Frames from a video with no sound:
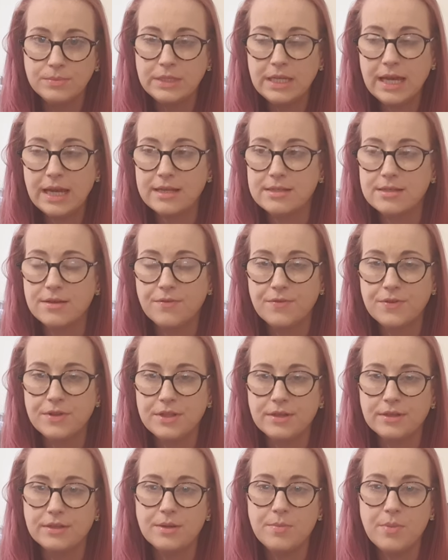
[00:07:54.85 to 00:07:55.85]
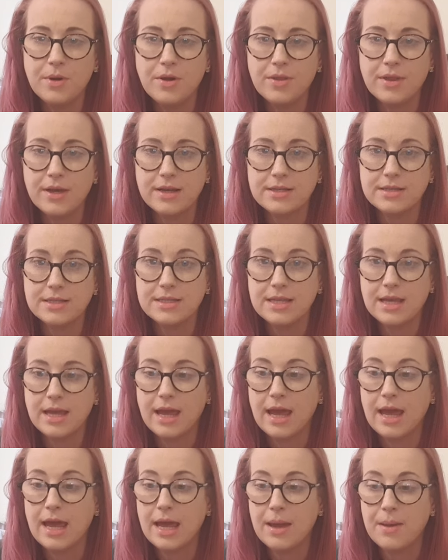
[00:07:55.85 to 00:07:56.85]
get something done about this.
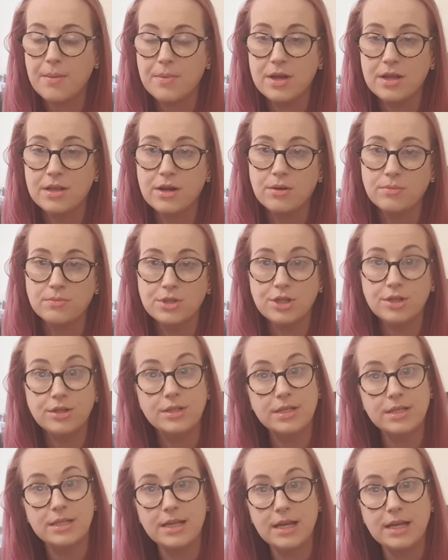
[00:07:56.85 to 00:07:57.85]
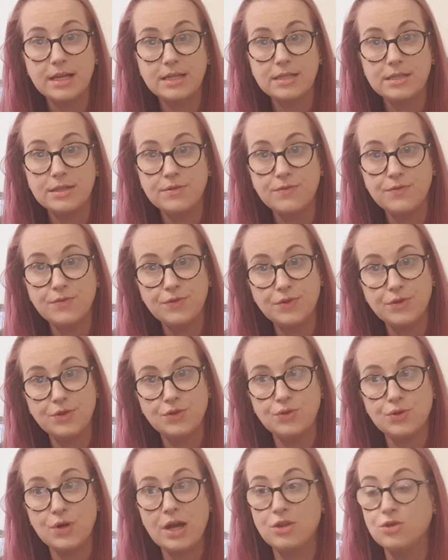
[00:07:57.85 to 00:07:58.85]
And Armchair Detective,
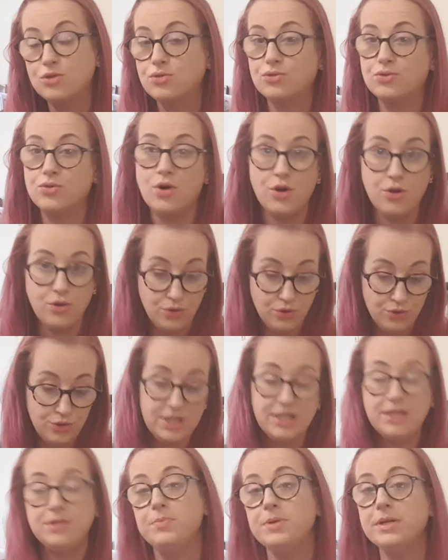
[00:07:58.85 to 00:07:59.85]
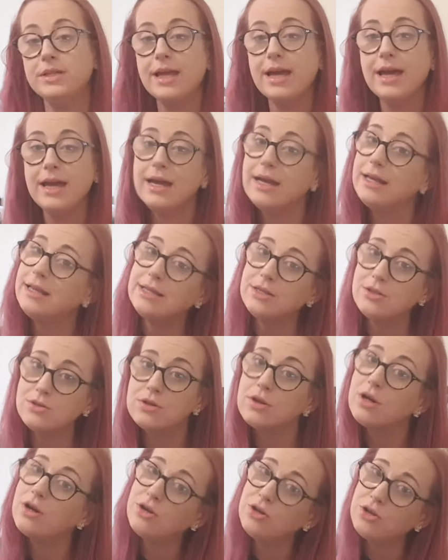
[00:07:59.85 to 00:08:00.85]
I don't know how you sleep at night, and I don't
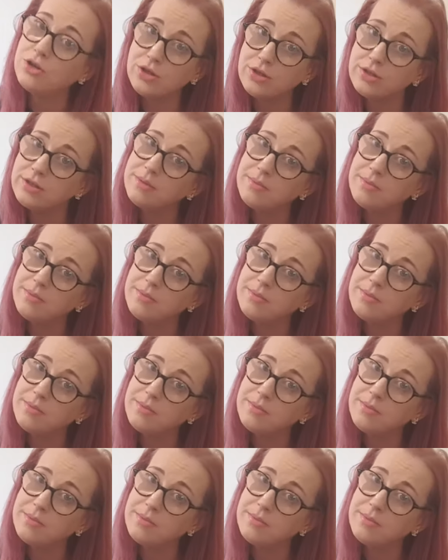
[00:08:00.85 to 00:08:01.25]
know how you look in